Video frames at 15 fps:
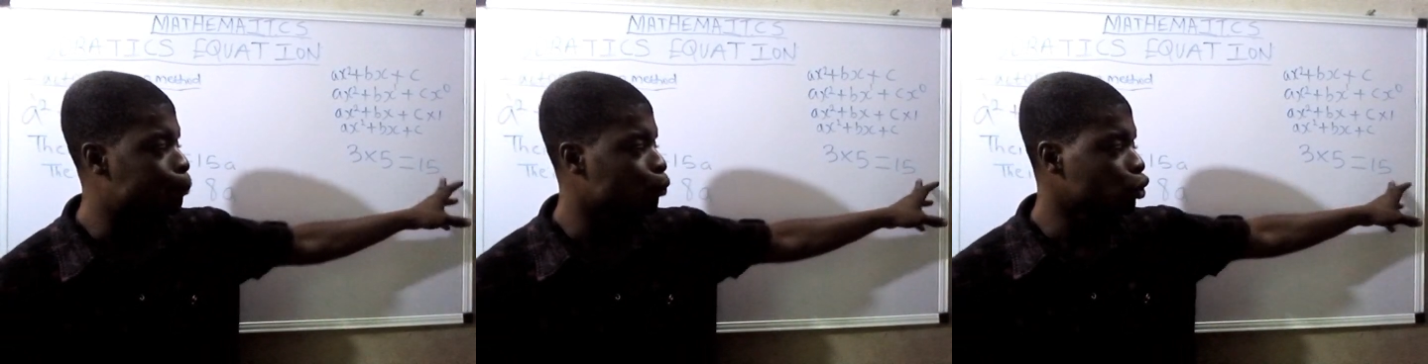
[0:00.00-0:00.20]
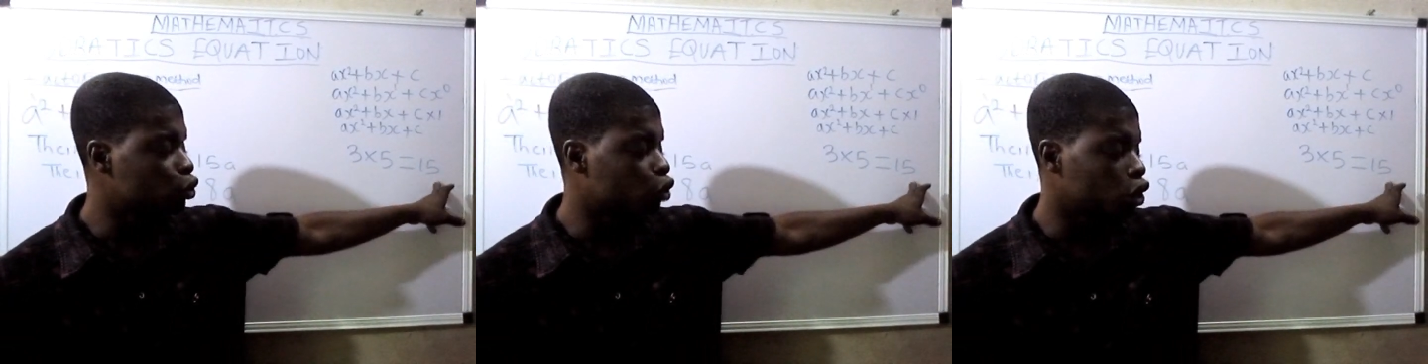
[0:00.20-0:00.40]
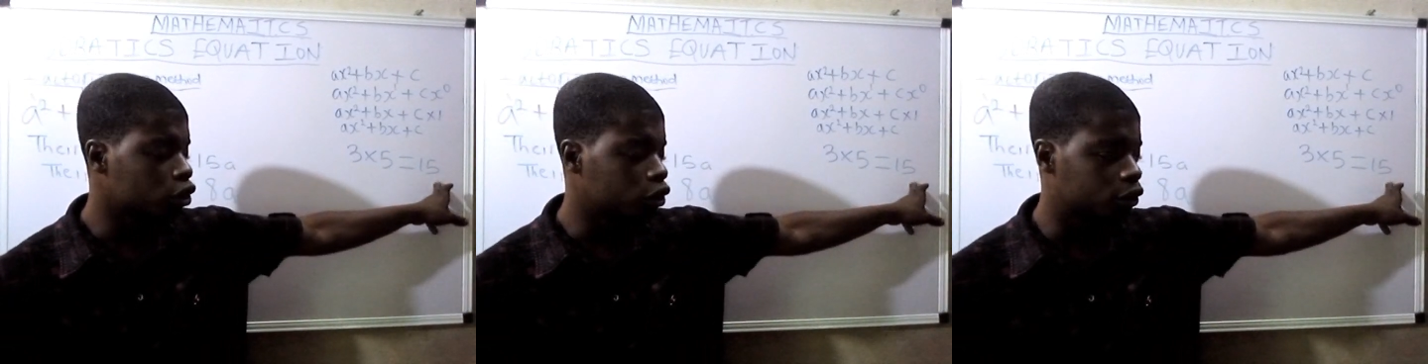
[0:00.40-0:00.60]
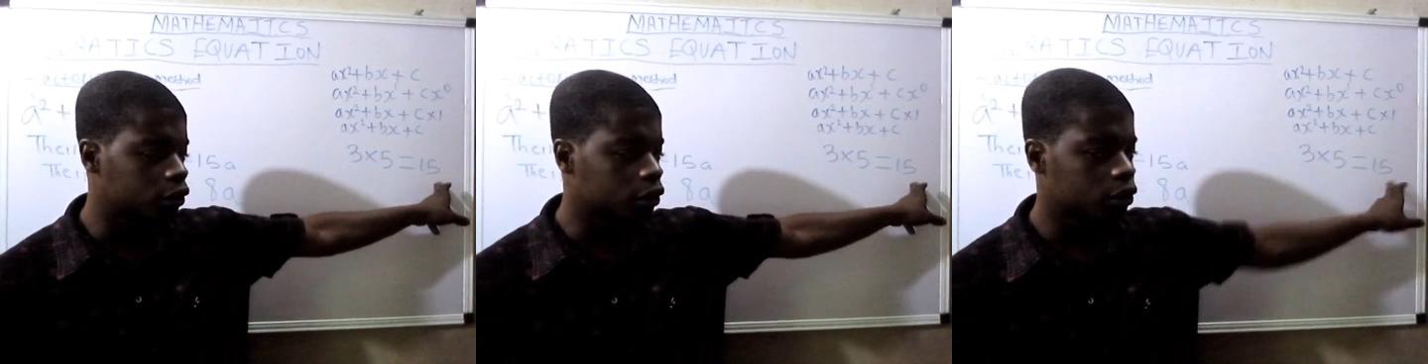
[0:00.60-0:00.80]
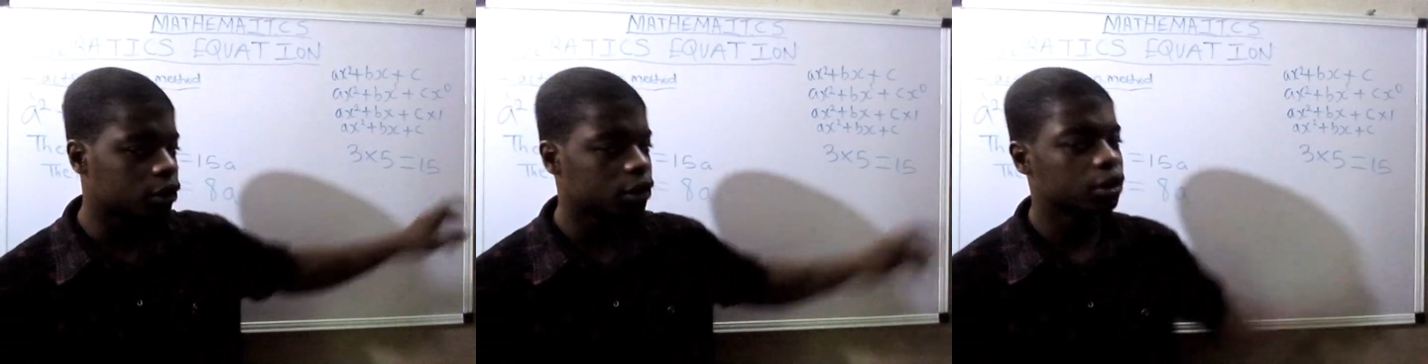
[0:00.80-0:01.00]
product.
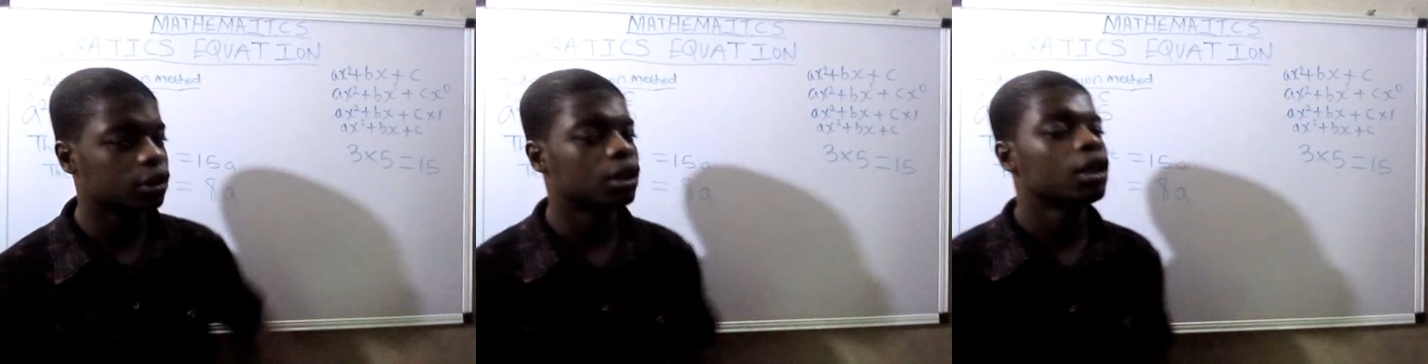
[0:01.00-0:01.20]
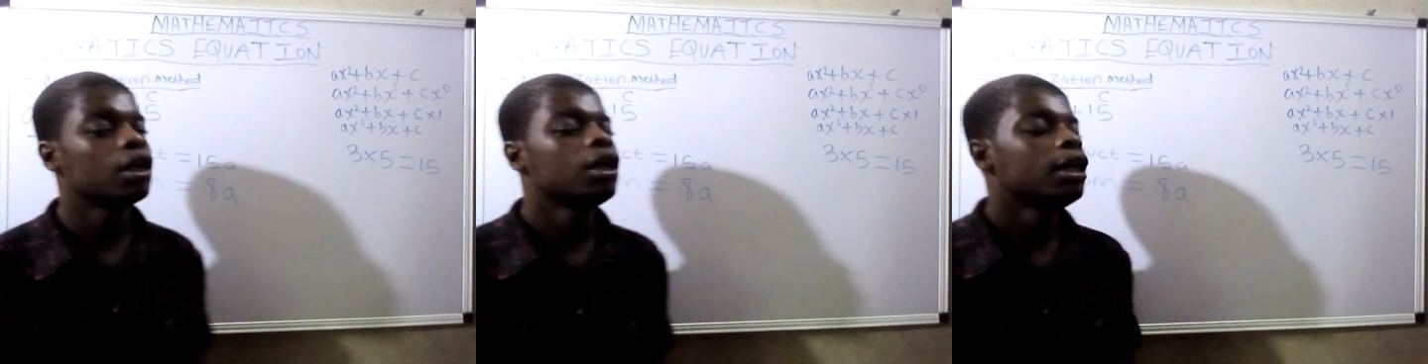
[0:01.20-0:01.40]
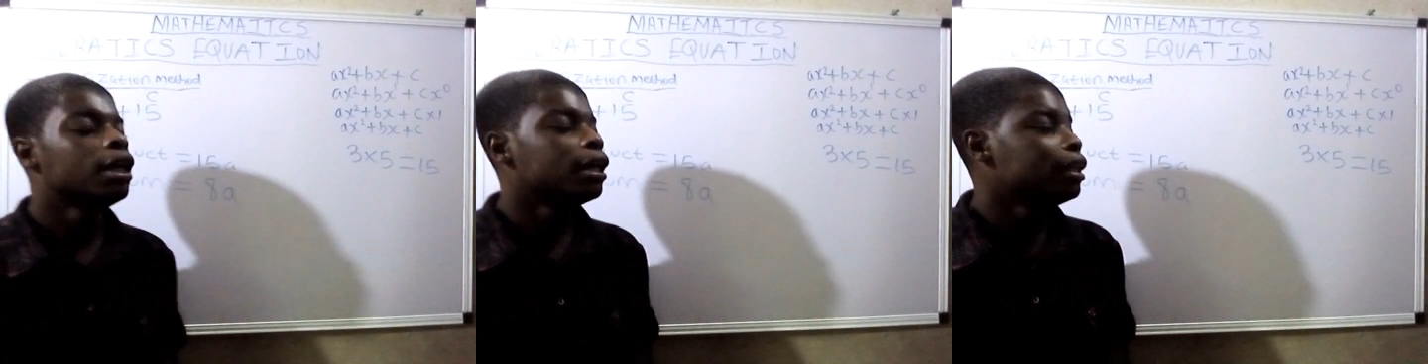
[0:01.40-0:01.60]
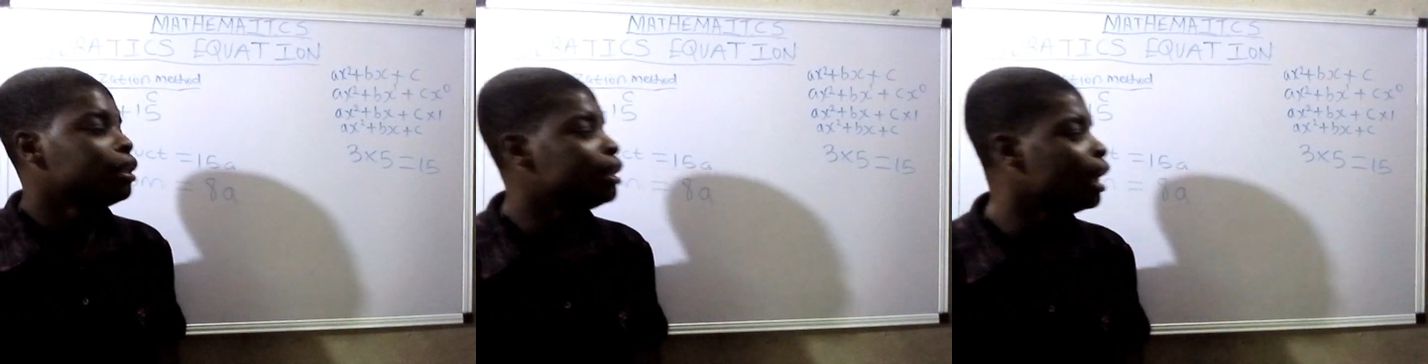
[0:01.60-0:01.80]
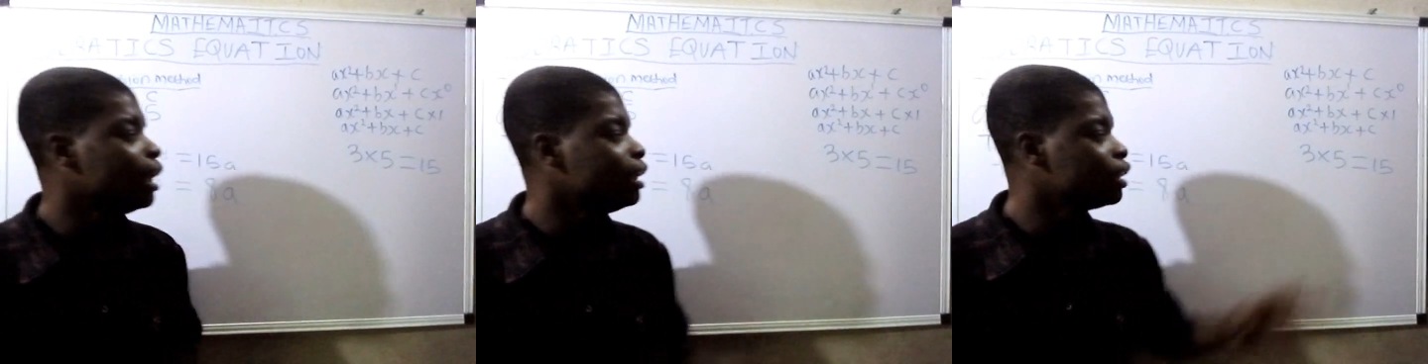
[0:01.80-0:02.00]

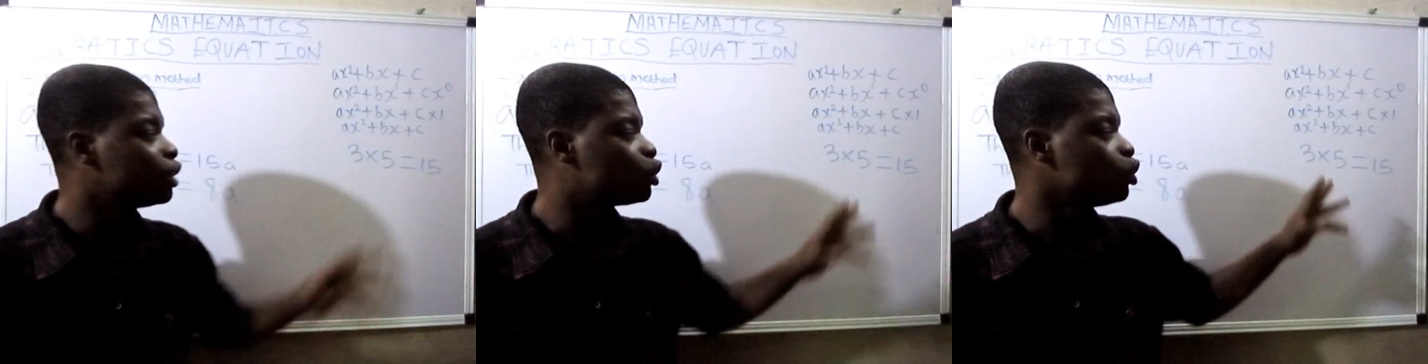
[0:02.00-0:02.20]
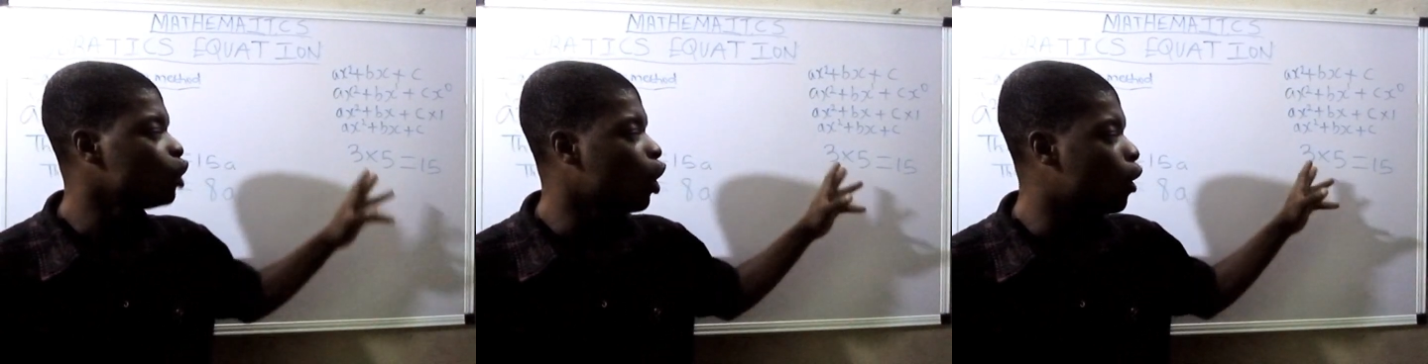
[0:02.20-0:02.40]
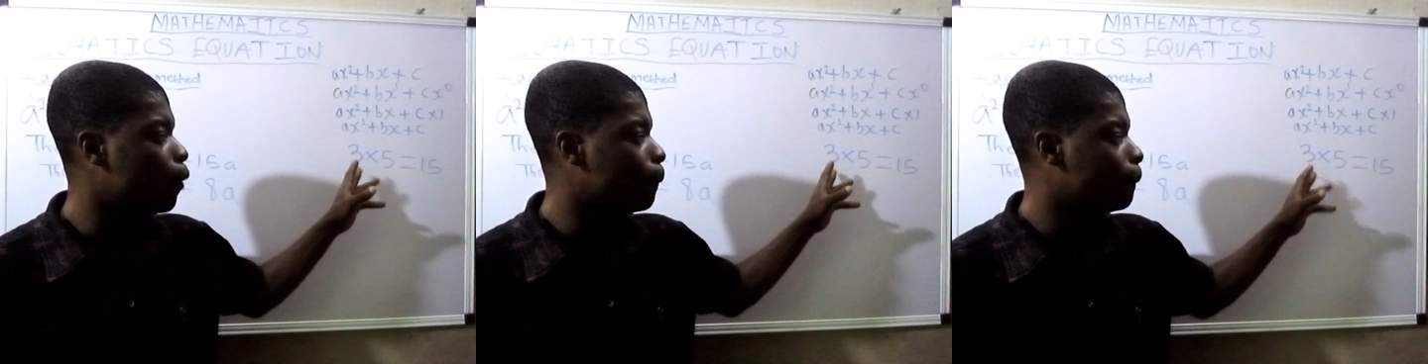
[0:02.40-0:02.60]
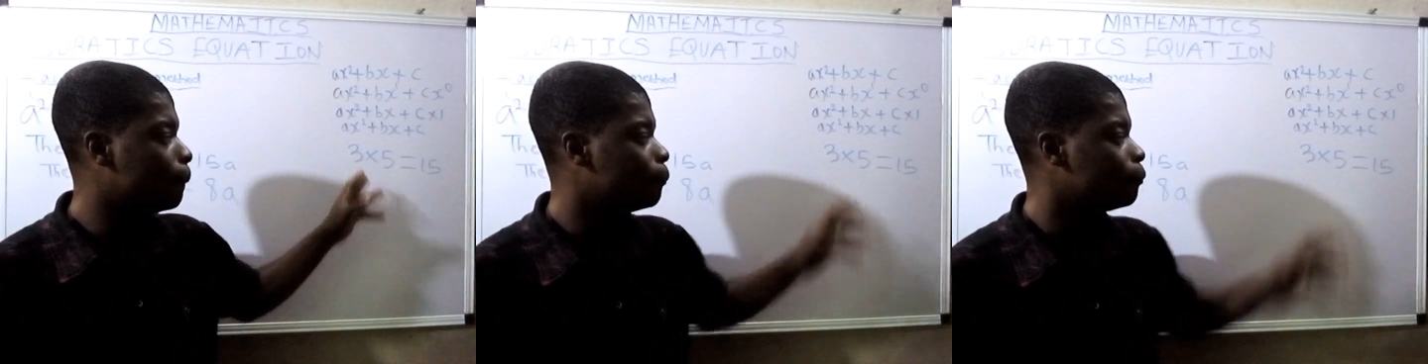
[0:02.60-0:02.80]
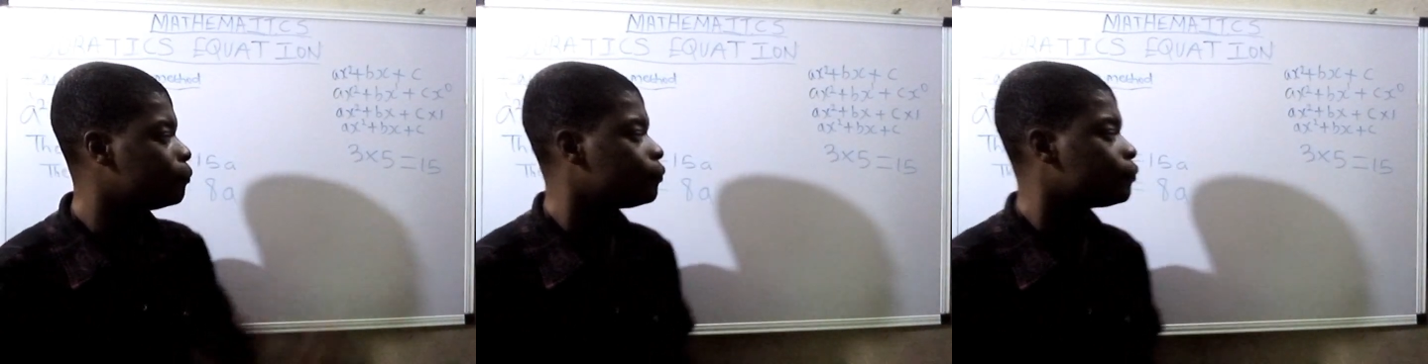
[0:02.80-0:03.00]
Then the
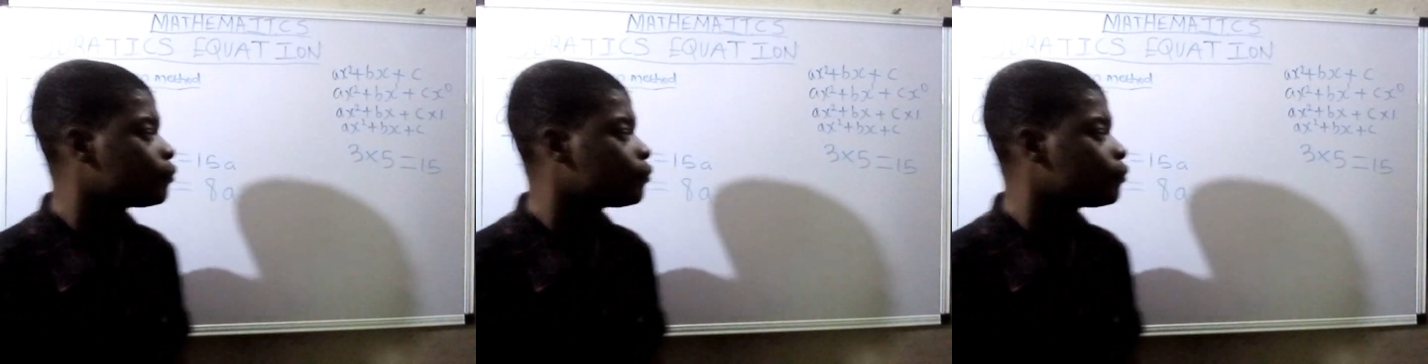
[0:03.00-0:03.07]
sum,